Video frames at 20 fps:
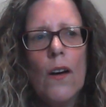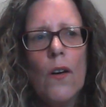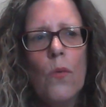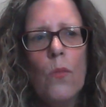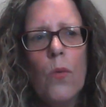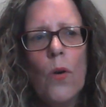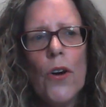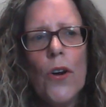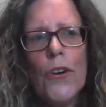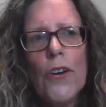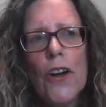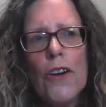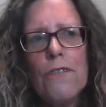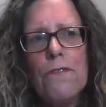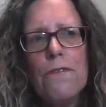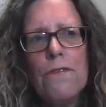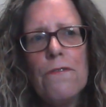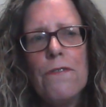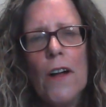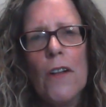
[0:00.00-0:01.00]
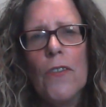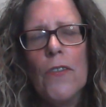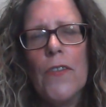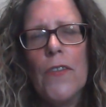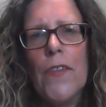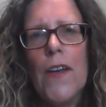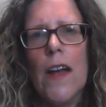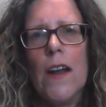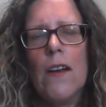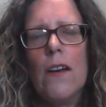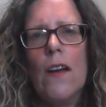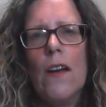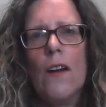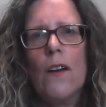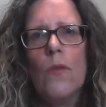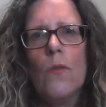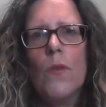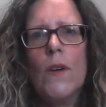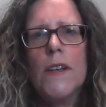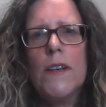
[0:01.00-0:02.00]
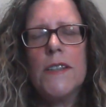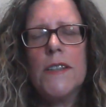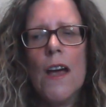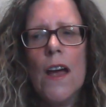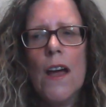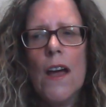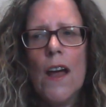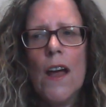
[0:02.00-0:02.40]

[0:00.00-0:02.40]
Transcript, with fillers: What I felt then was